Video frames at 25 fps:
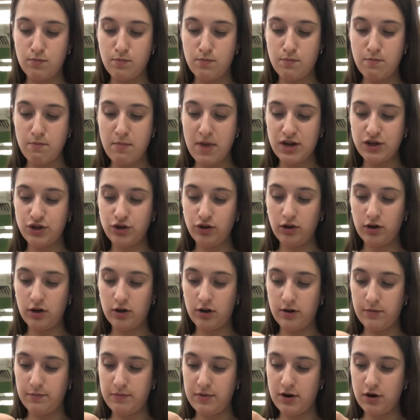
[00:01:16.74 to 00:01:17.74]

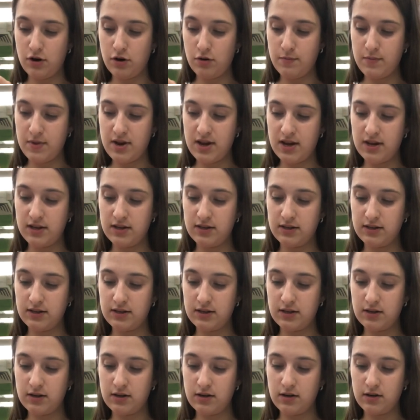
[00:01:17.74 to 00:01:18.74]
medullary pyramids
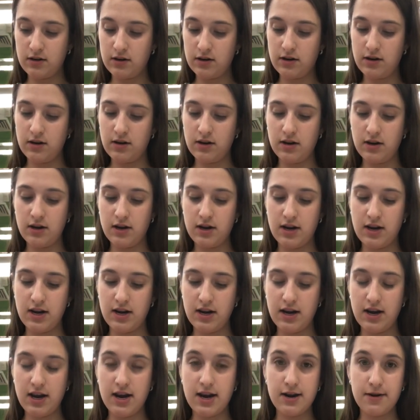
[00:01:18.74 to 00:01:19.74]
and
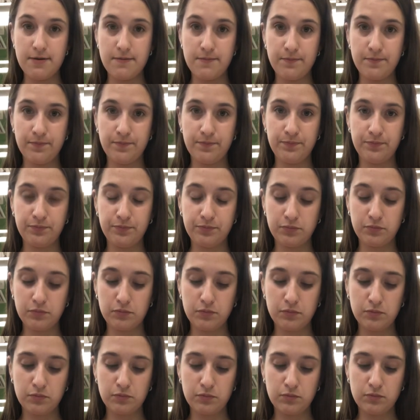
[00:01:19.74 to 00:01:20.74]

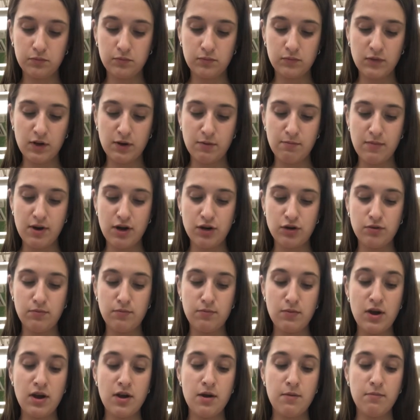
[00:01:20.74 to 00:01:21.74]
in.
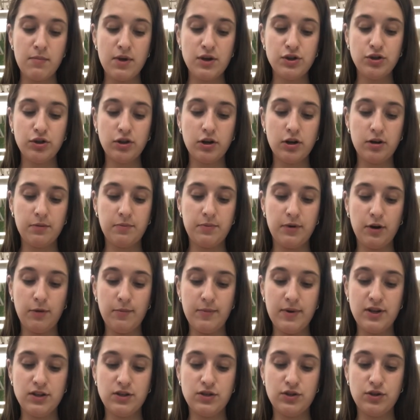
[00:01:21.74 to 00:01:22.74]
Medullary
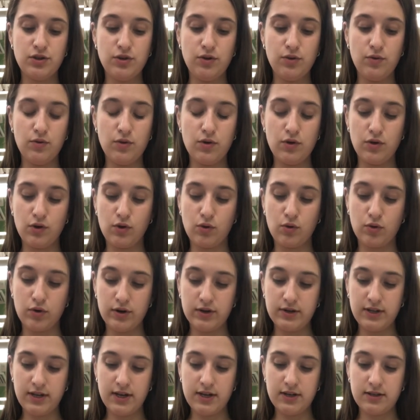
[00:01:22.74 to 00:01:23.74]
pyramids to the
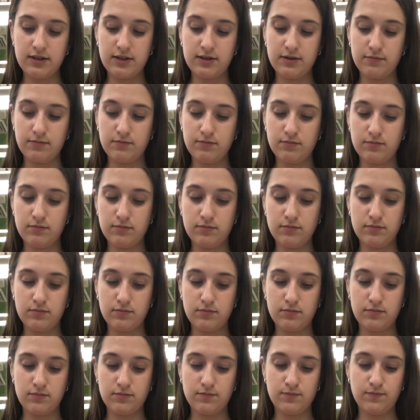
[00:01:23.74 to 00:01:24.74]
cortices.
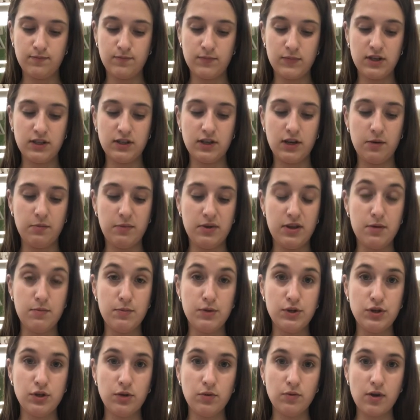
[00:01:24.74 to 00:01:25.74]
It's going to be the
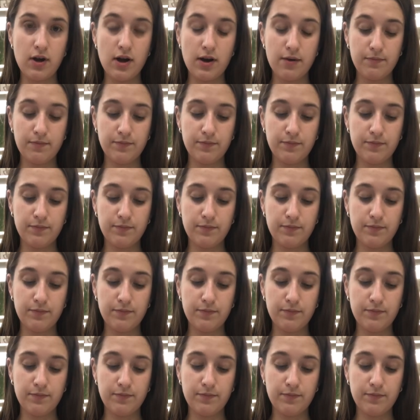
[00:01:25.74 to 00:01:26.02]
medulla.